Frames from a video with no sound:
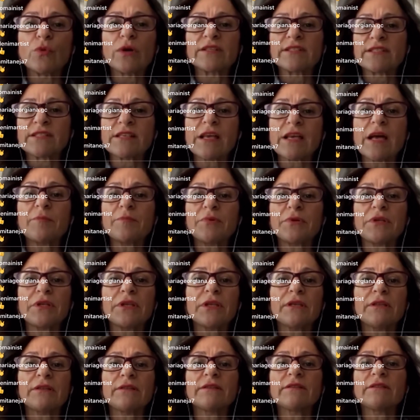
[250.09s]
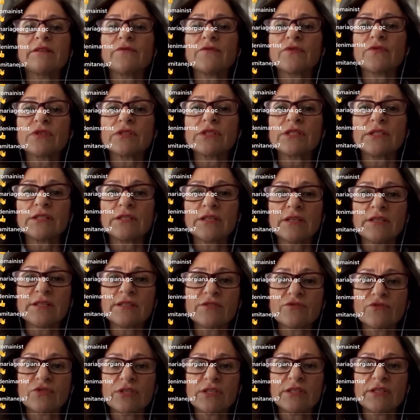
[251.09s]
what's happening in the different
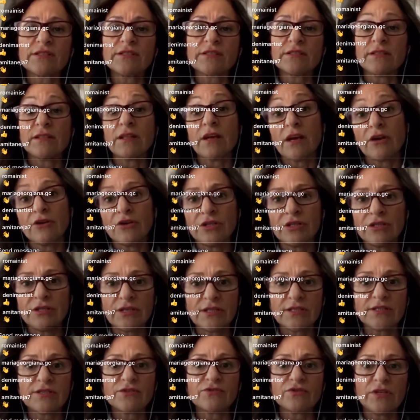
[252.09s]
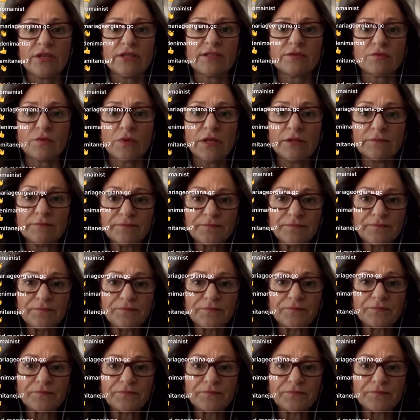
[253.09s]
industries in our industry as well.